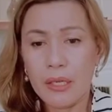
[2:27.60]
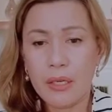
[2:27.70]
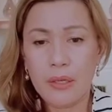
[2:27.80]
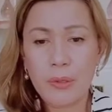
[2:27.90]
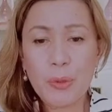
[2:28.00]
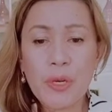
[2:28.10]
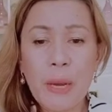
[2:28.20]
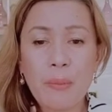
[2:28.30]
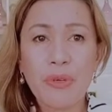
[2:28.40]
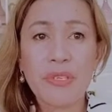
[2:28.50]
Rule
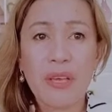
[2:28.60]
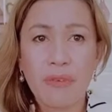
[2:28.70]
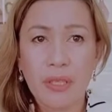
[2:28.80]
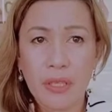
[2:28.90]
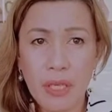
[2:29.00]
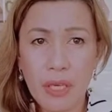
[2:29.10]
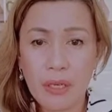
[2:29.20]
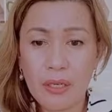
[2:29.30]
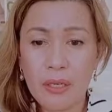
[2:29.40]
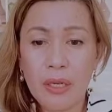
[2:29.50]
number 17.
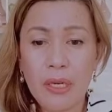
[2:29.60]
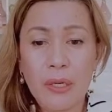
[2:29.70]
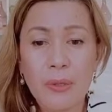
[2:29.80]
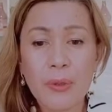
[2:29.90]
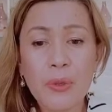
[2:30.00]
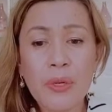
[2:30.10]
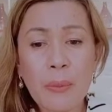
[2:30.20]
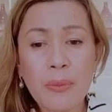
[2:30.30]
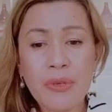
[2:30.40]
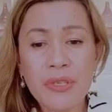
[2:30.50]
Rule number
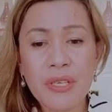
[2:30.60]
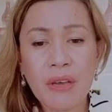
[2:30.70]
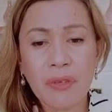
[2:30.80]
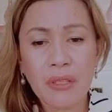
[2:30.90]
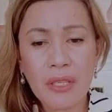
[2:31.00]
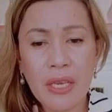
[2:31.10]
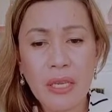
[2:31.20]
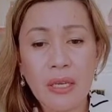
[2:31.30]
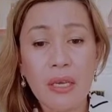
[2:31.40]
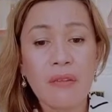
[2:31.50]
17
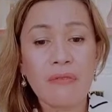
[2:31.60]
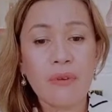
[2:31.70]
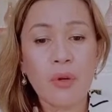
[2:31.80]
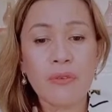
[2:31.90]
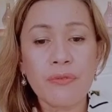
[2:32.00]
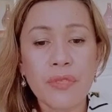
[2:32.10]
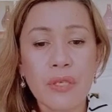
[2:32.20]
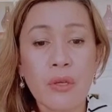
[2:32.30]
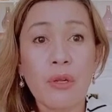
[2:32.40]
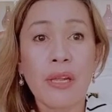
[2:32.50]
involves
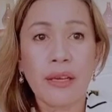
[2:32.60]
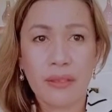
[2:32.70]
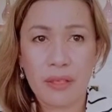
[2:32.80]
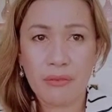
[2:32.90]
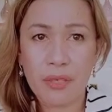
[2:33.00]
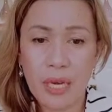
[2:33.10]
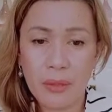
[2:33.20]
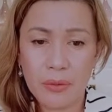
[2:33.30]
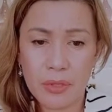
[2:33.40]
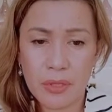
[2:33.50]
collective
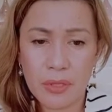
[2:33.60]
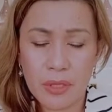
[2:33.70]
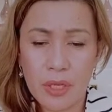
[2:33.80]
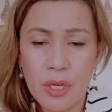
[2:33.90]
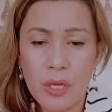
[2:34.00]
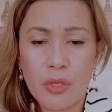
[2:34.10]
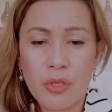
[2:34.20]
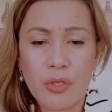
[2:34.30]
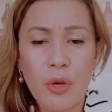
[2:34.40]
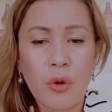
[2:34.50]
nouns.
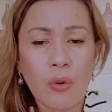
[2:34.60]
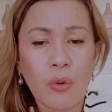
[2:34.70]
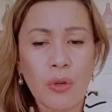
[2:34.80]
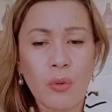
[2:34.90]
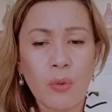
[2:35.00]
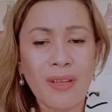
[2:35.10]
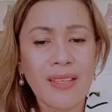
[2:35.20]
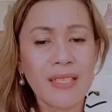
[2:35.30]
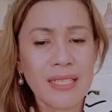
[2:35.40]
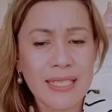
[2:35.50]
So, what does it
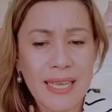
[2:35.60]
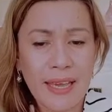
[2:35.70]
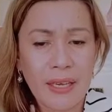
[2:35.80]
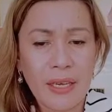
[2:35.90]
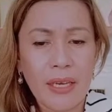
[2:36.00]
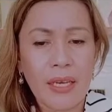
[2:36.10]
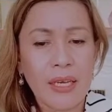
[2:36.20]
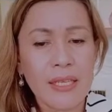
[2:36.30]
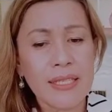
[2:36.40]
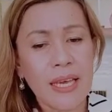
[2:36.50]
say? It
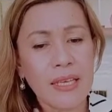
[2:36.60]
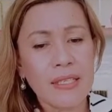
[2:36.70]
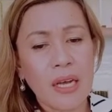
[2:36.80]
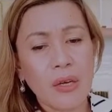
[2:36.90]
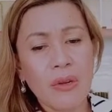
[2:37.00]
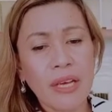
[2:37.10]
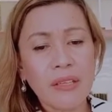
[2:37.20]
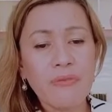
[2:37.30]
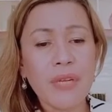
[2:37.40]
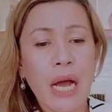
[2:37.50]
says a
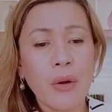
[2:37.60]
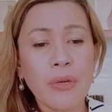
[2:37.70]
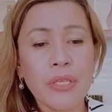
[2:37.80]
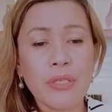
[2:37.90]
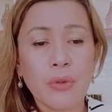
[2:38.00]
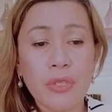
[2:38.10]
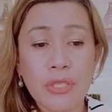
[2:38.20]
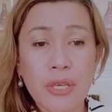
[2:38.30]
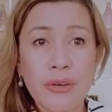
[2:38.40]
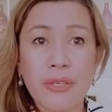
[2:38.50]
collective noun is
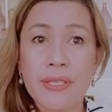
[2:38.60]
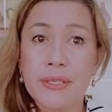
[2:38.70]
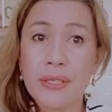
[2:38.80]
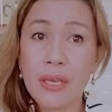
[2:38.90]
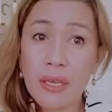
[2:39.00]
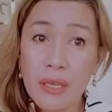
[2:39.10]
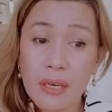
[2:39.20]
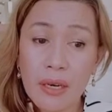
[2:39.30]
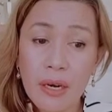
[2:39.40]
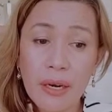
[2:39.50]
considered
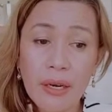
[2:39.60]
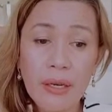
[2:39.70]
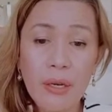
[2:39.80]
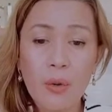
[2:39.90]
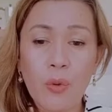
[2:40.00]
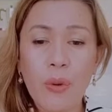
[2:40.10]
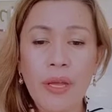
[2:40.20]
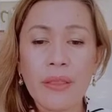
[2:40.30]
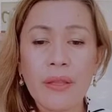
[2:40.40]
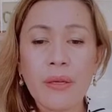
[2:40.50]
singular when the
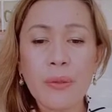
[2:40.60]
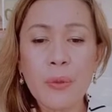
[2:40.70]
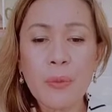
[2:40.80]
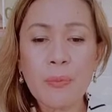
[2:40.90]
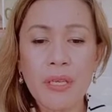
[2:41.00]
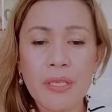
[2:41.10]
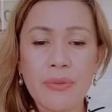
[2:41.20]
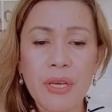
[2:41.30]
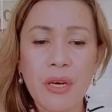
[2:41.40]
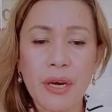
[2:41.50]
group is
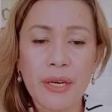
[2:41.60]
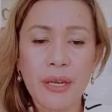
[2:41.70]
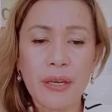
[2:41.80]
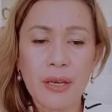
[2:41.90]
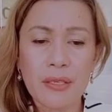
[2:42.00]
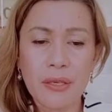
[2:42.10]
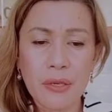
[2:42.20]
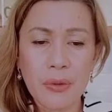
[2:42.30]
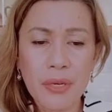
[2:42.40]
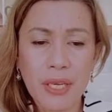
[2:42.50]
regarded as a
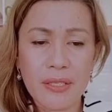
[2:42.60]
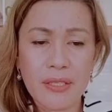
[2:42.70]
unit.